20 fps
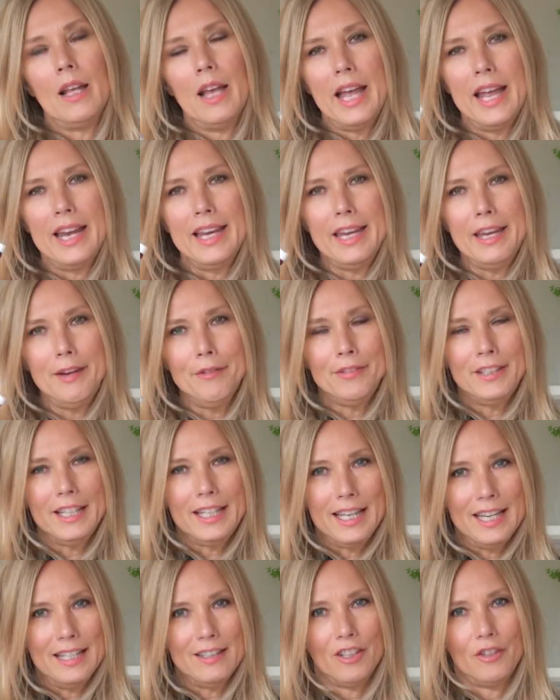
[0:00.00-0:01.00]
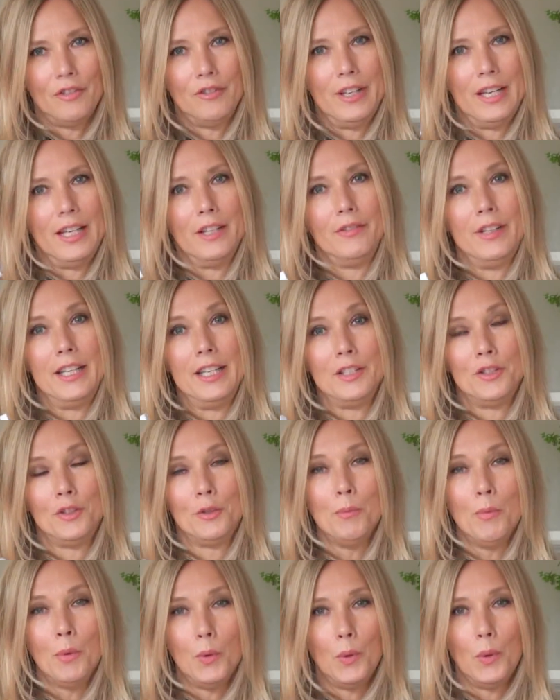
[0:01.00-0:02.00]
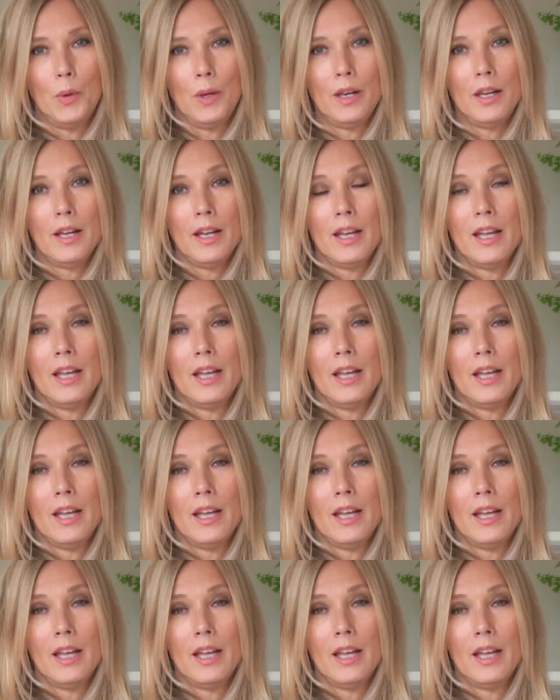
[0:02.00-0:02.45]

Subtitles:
if the kids are really, really small,